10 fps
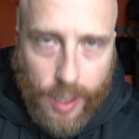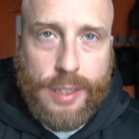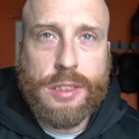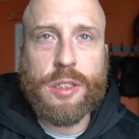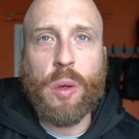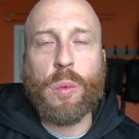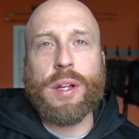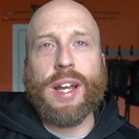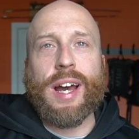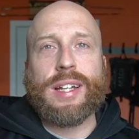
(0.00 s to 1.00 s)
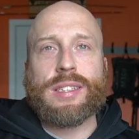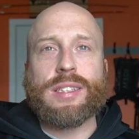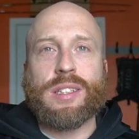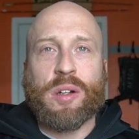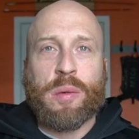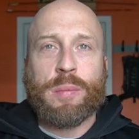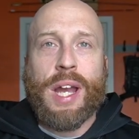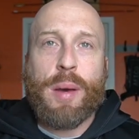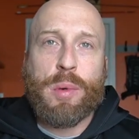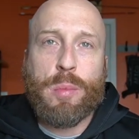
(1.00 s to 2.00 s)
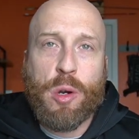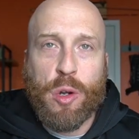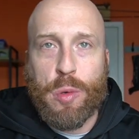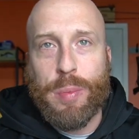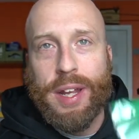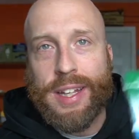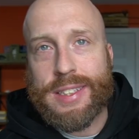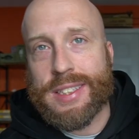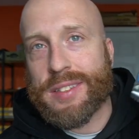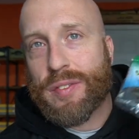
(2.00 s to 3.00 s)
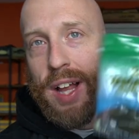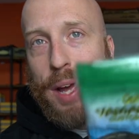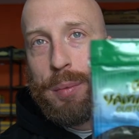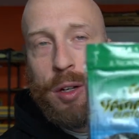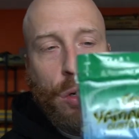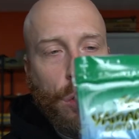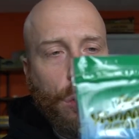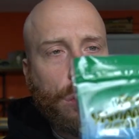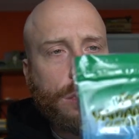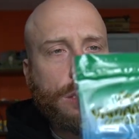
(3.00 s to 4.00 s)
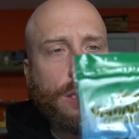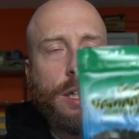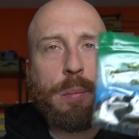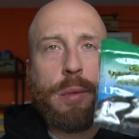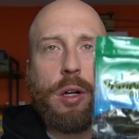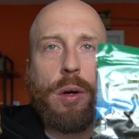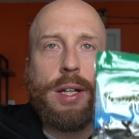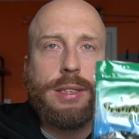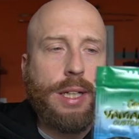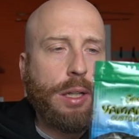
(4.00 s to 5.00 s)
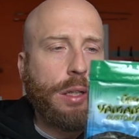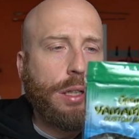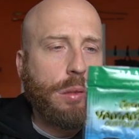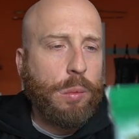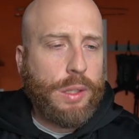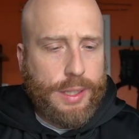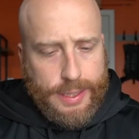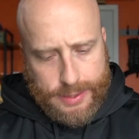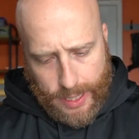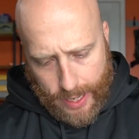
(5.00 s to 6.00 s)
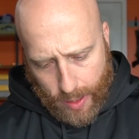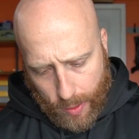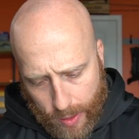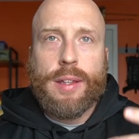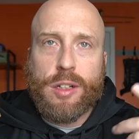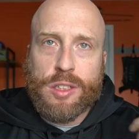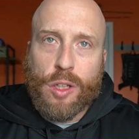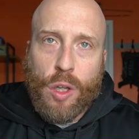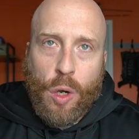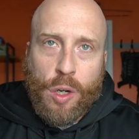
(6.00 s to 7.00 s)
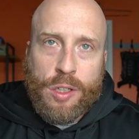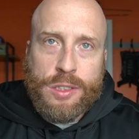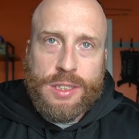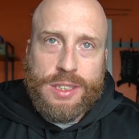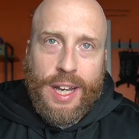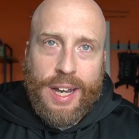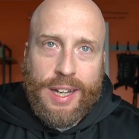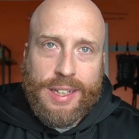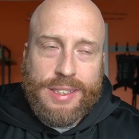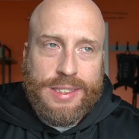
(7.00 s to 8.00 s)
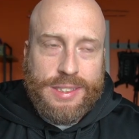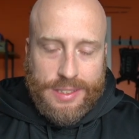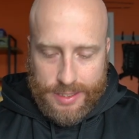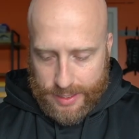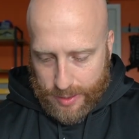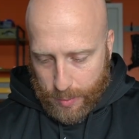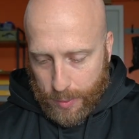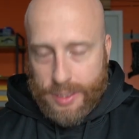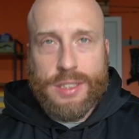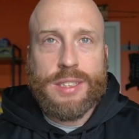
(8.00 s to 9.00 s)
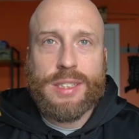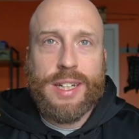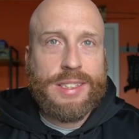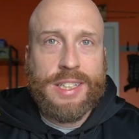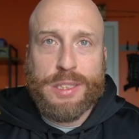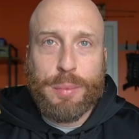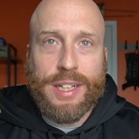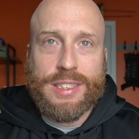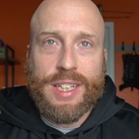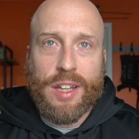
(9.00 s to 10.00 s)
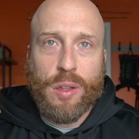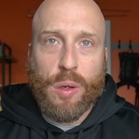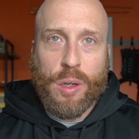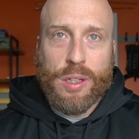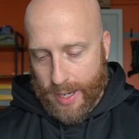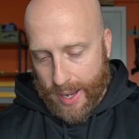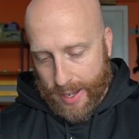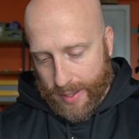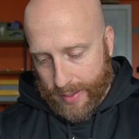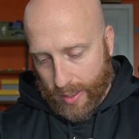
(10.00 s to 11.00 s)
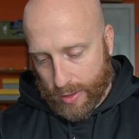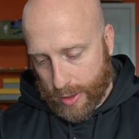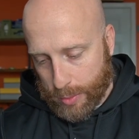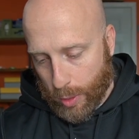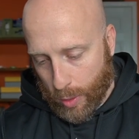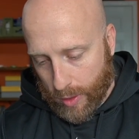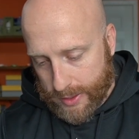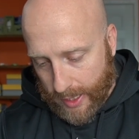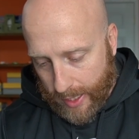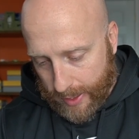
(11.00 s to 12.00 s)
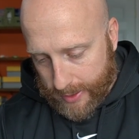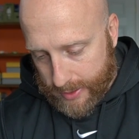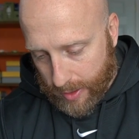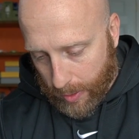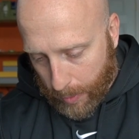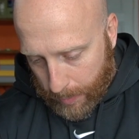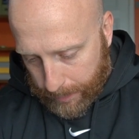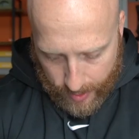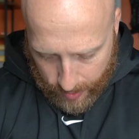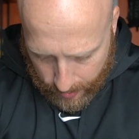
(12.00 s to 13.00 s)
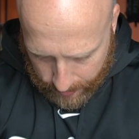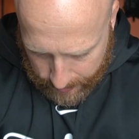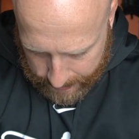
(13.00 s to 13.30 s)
right so we got some yamamoto baits flapping hogs and i'm gonna go ahead and take one of these out there's a large size which isn't as big as I thought, and there's a smaller size. So uh, there's